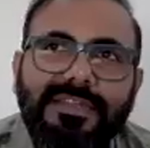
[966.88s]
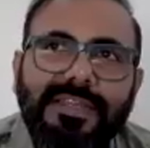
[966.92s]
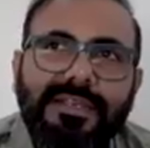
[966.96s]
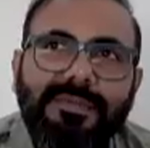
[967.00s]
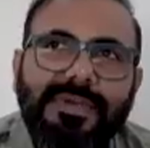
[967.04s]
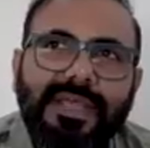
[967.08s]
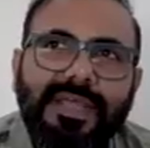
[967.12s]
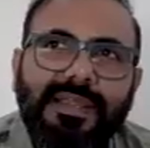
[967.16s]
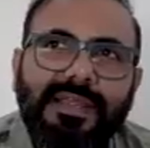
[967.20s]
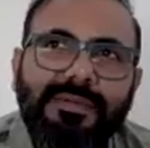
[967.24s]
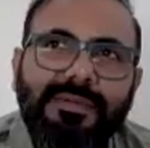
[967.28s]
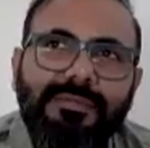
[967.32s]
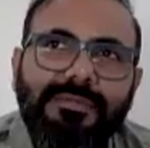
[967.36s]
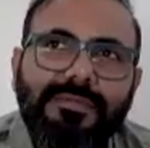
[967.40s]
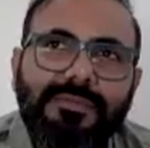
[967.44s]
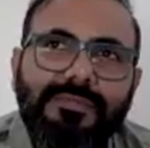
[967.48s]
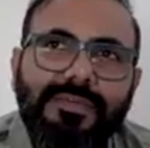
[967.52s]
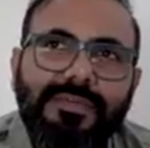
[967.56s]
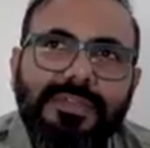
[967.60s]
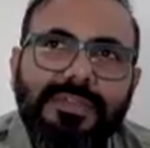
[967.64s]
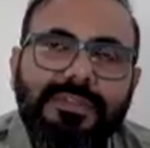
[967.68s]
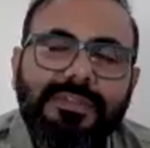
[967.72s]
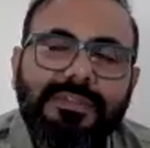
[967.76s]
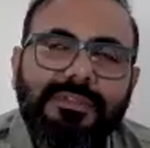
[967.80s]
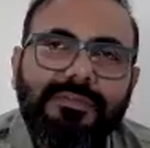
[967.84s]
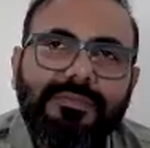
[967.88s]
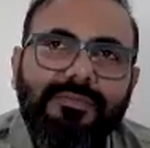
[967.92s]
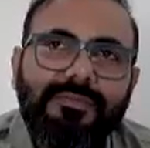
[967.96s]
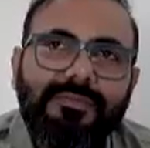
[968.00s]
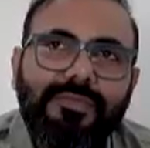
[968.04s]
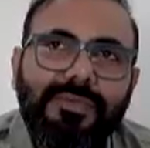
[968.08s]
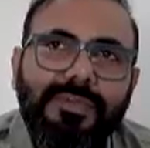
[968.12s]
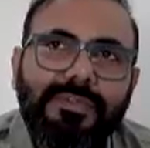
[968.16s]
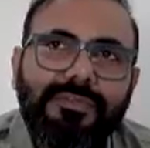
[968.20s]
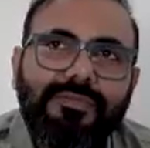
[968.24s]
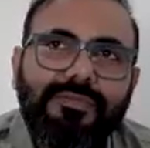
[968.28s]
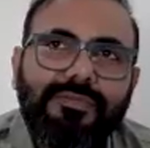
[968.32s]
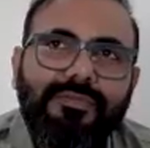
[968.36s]
the same time, with
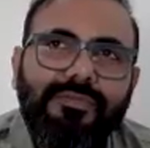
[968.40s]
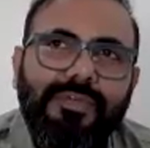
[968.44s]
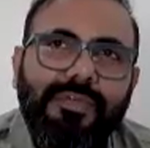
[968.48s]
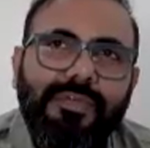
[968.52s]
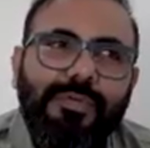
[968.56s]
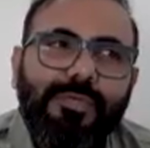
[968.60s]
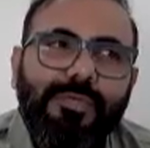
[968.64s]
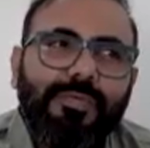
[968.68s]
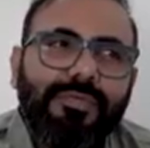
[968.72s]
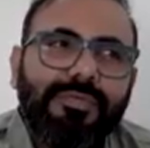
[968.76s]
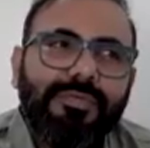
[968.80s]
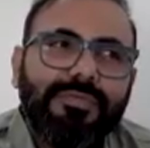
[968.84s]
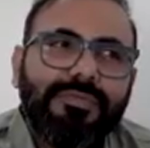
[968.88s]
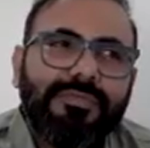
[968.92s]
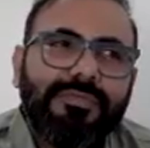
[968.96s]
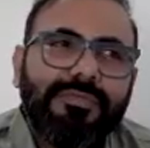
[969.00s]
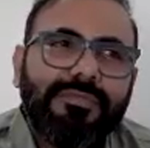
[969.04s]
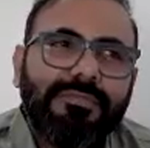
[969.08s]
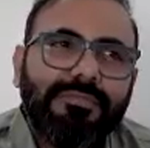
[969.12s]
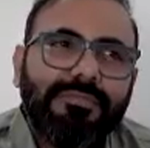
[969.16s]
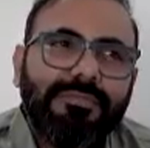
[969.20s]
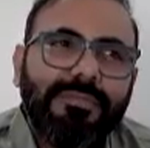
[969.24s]
few